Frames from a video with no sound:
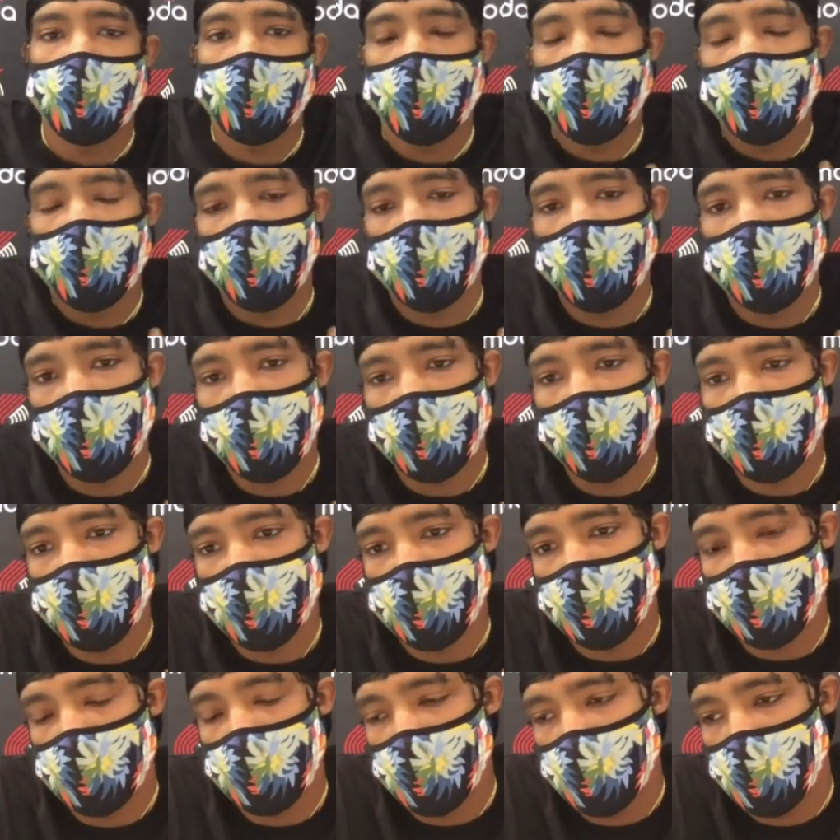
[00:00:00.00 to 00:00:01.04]
When
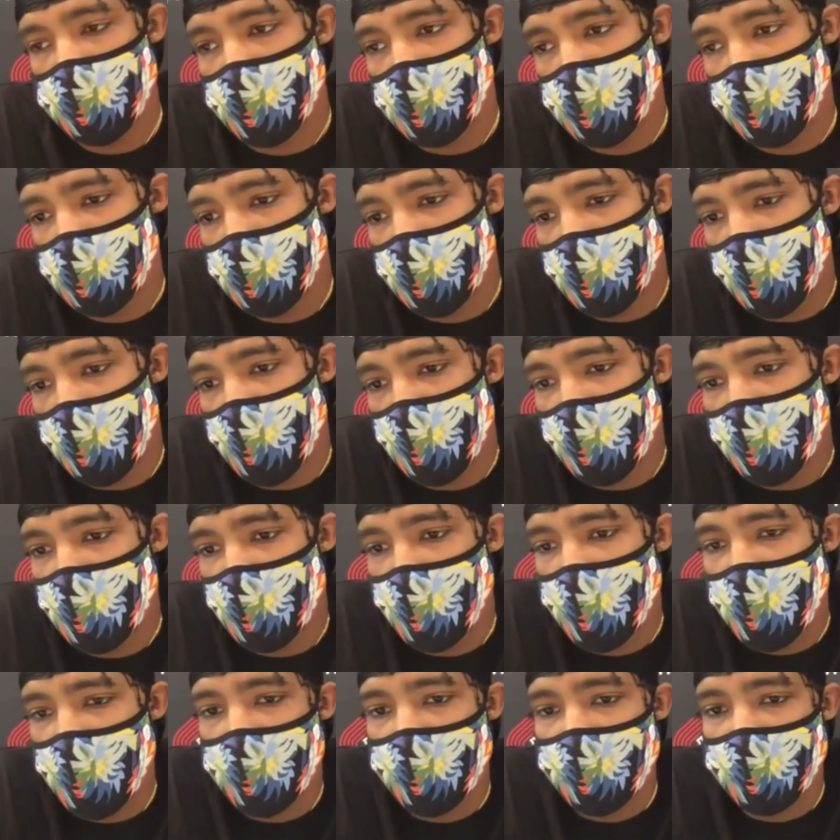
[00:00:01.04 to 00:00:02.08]

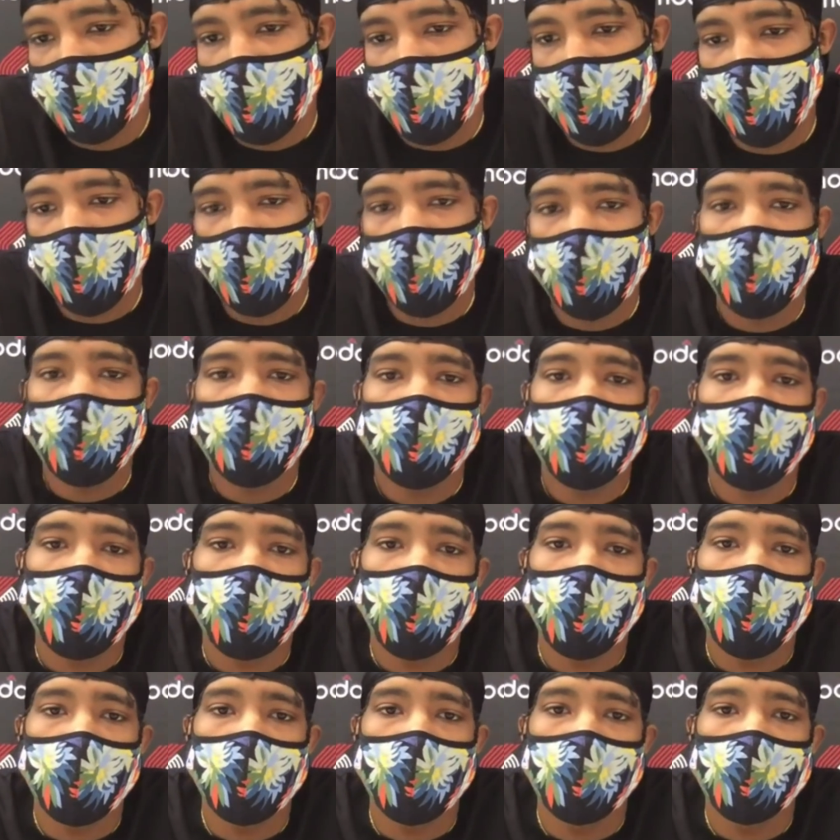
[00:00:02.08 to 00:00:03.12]
I got off the
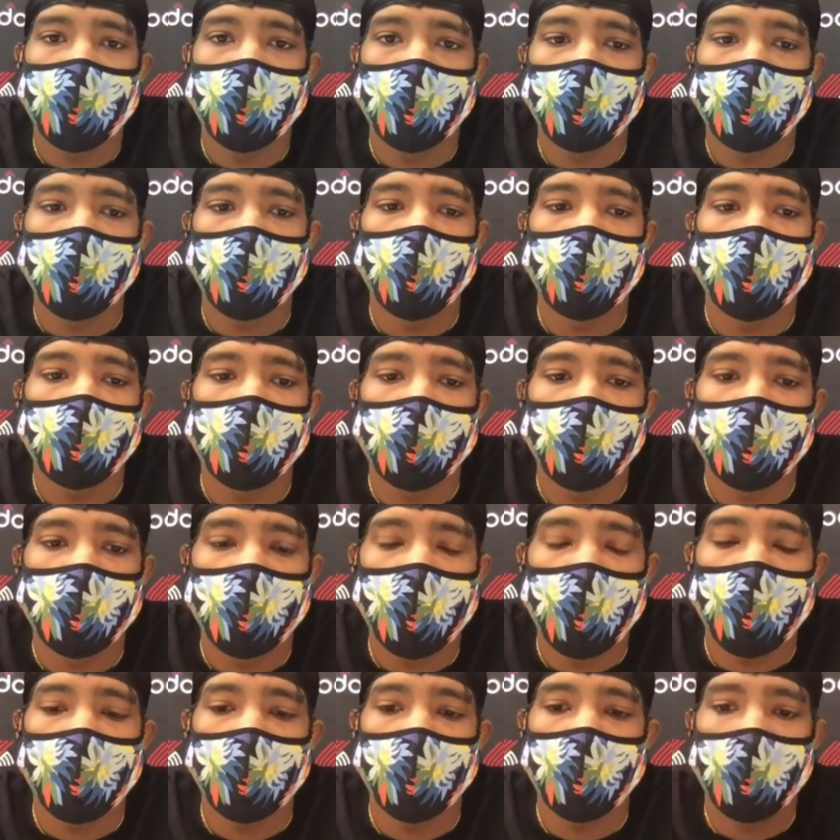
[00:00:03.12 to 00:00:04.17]
call with the coaches and
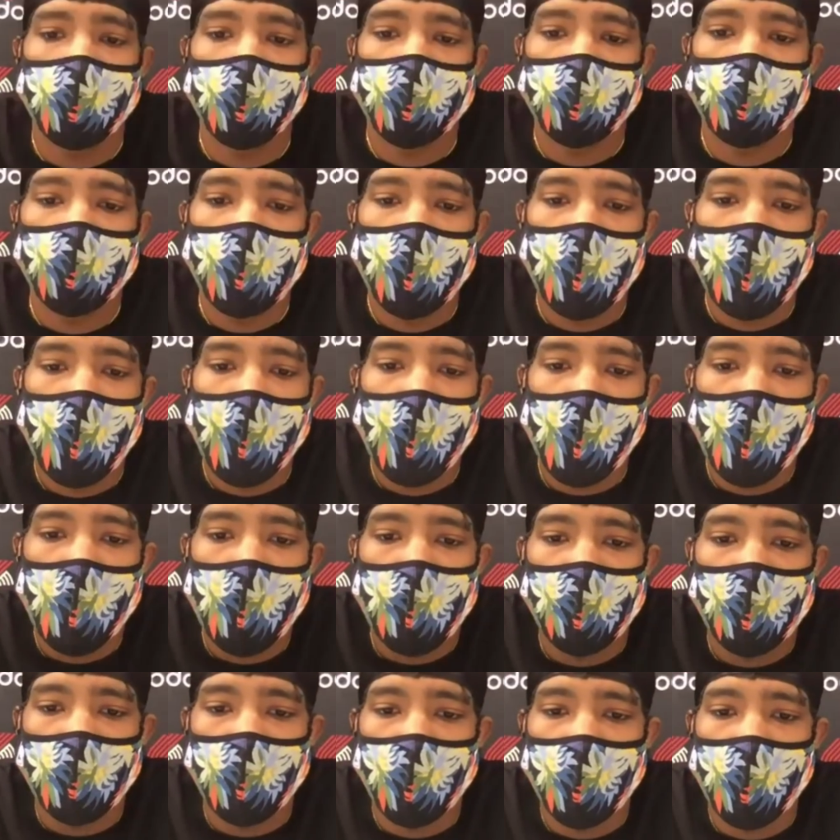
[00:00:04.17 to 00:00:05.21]
everything,
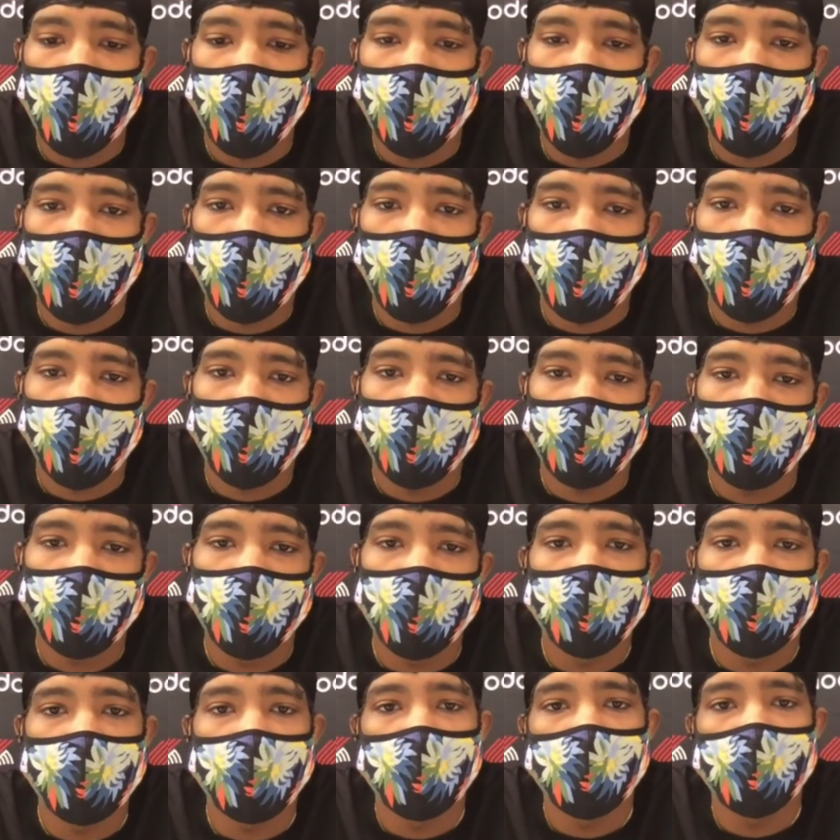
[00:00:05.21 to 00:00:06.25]
I went
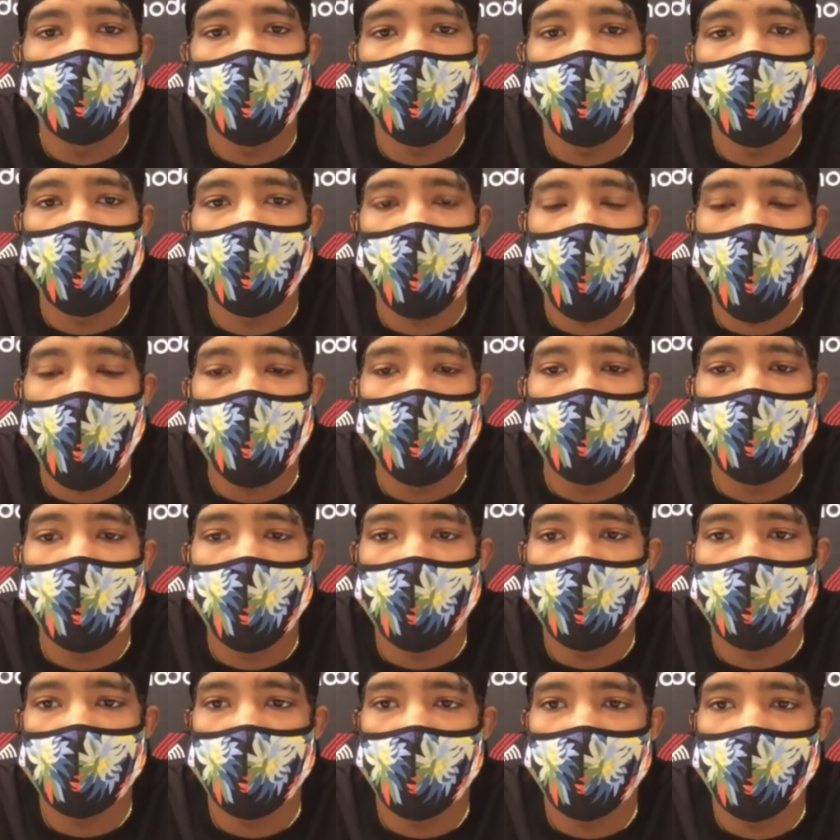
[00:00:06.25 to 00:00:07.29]

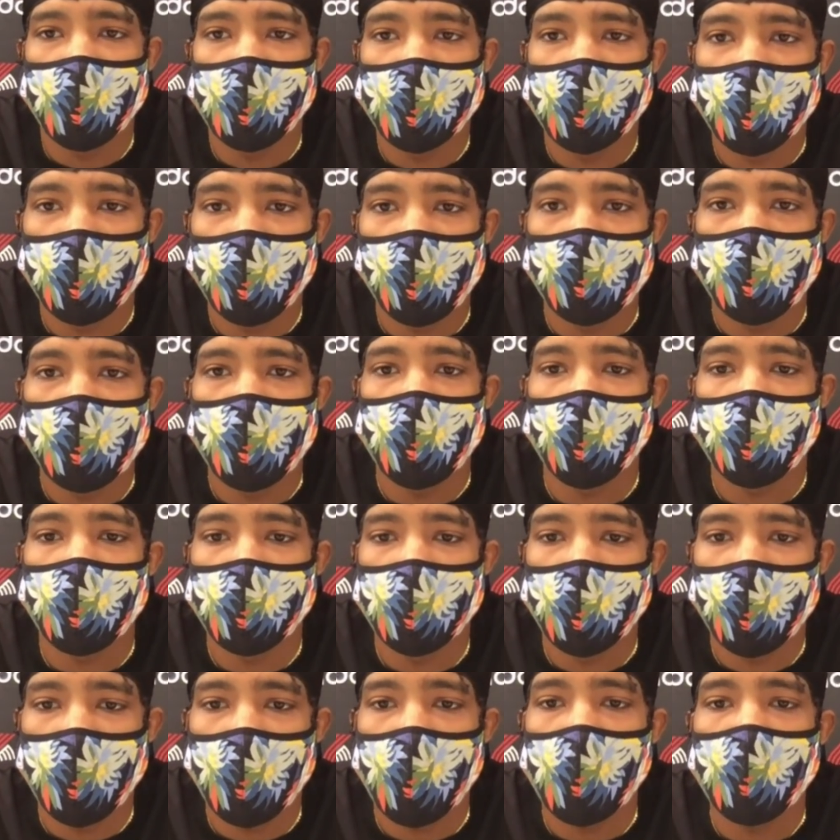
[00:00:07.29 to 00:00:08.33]
downstairs from this
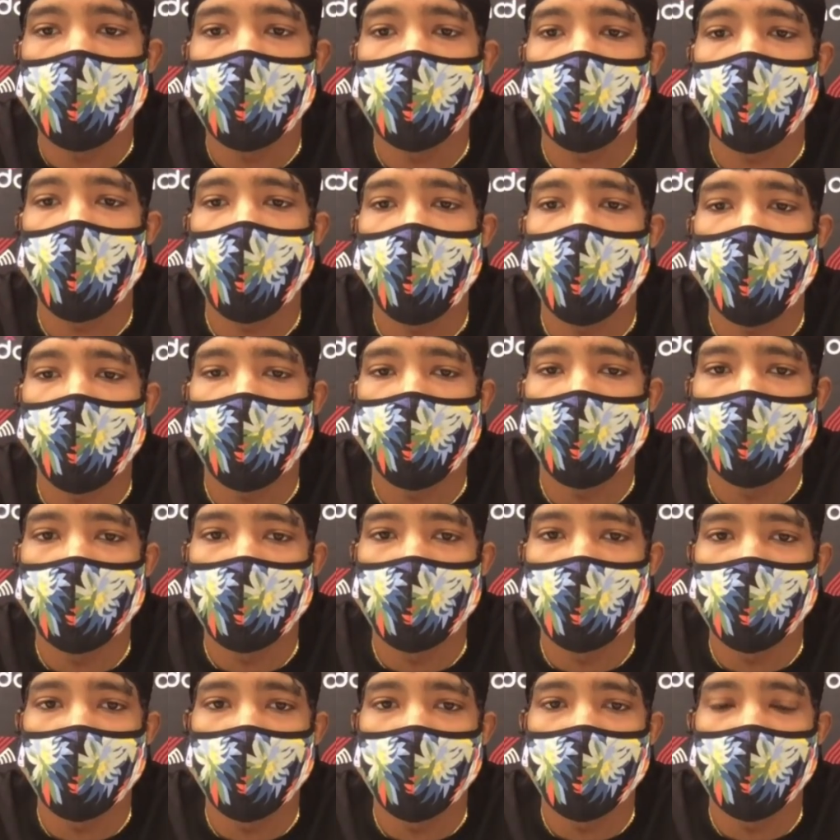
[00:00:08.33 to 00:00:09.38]
hotel. I had a little
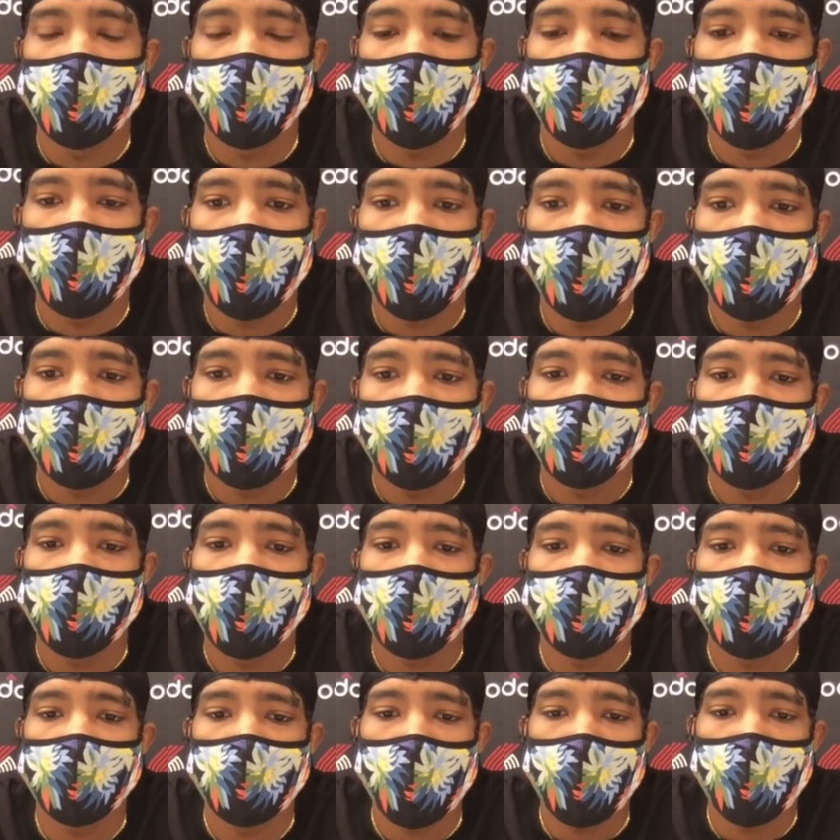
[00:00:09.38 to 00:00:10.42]
suite, and I went to talk
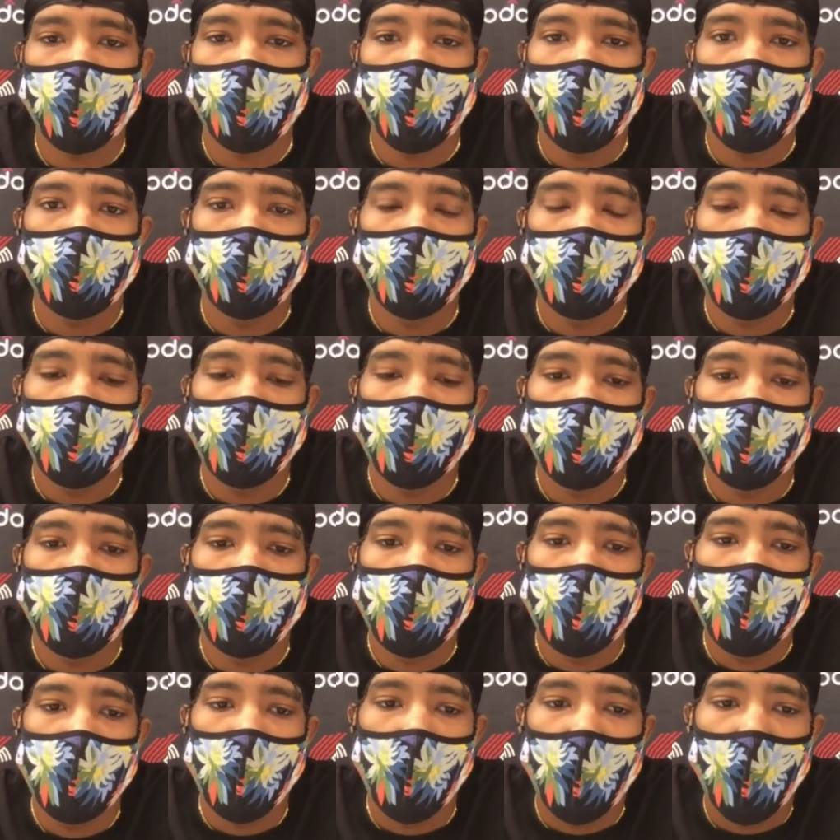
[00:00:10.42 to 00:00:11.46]
to my family. And,
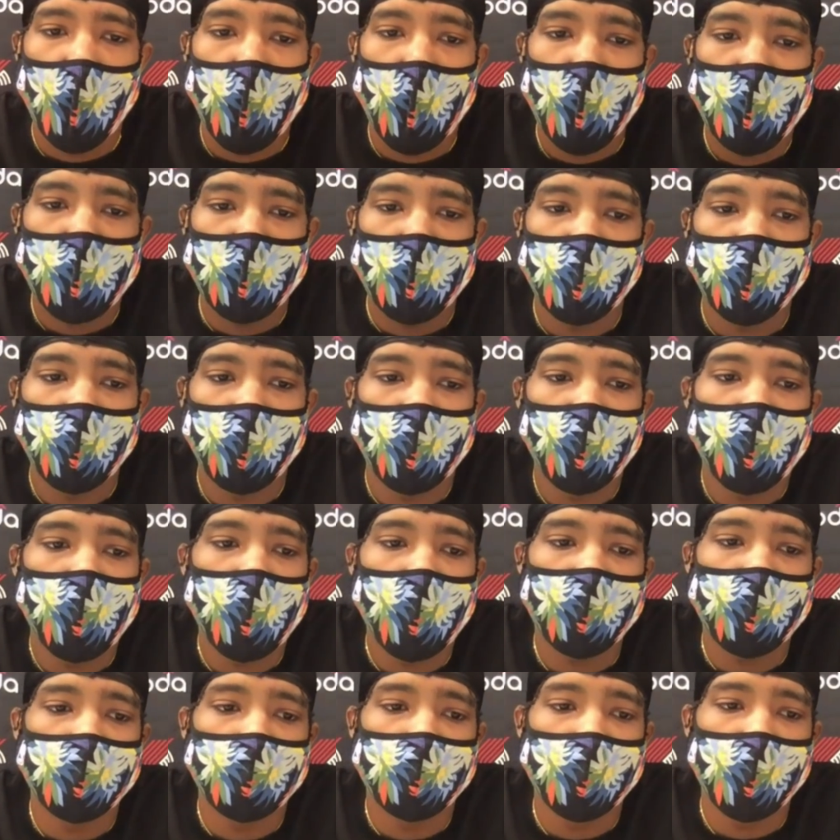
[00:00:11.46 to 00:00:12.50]
you
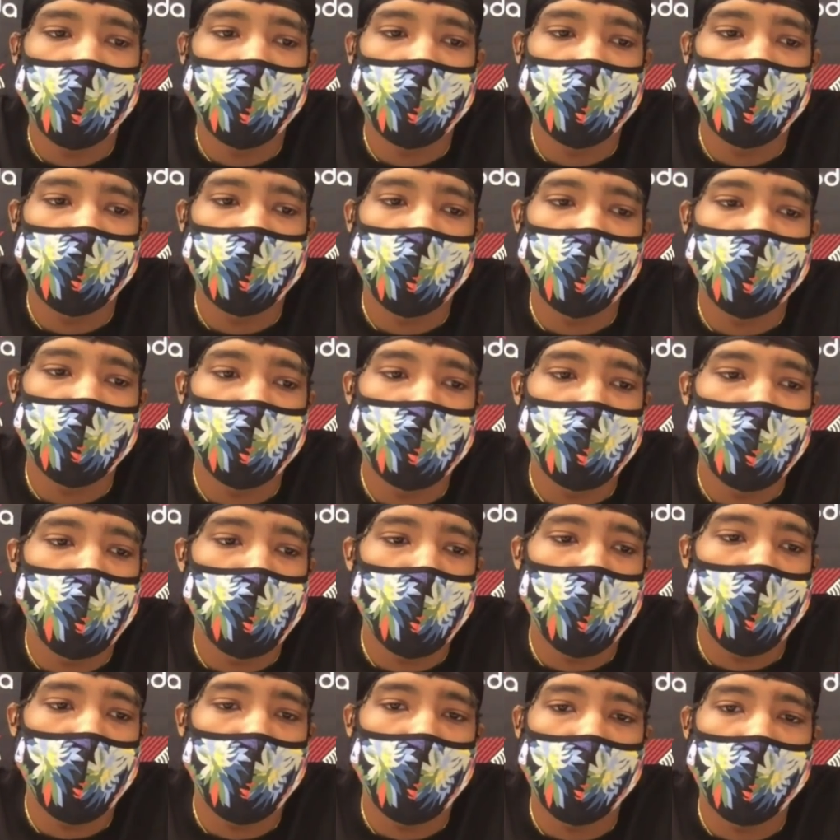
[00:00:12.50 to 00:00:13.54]
know, I just talked to them
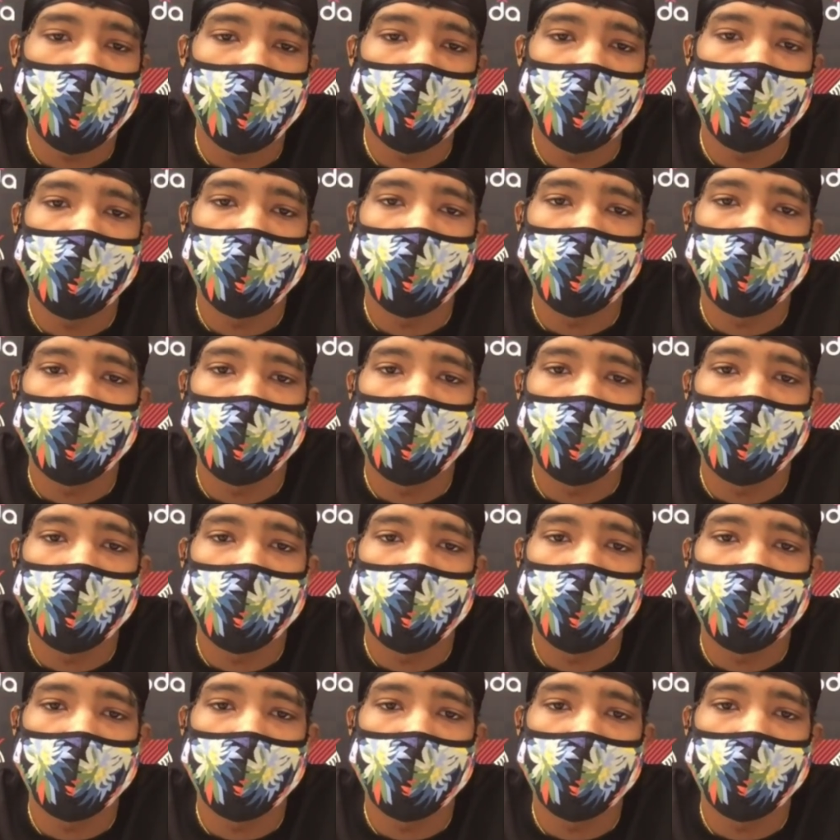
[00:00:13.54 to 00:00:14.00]
about all the